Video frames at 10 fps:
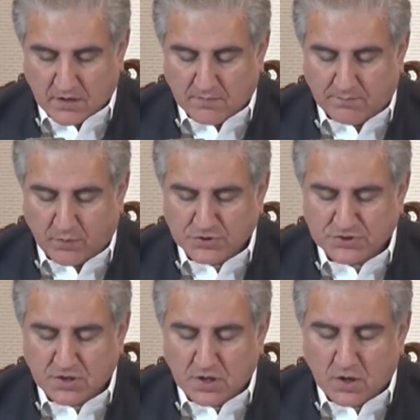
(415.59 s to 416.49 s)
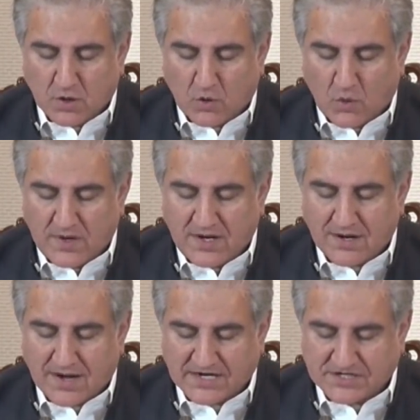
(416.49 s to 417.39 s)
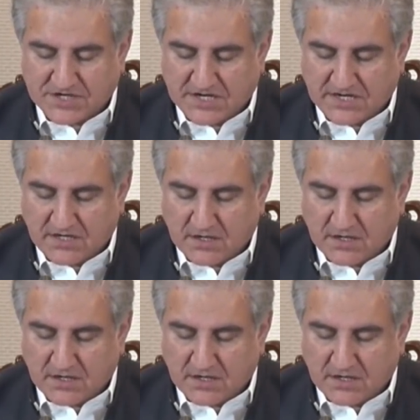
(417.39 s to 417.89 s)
Post-COVID-19,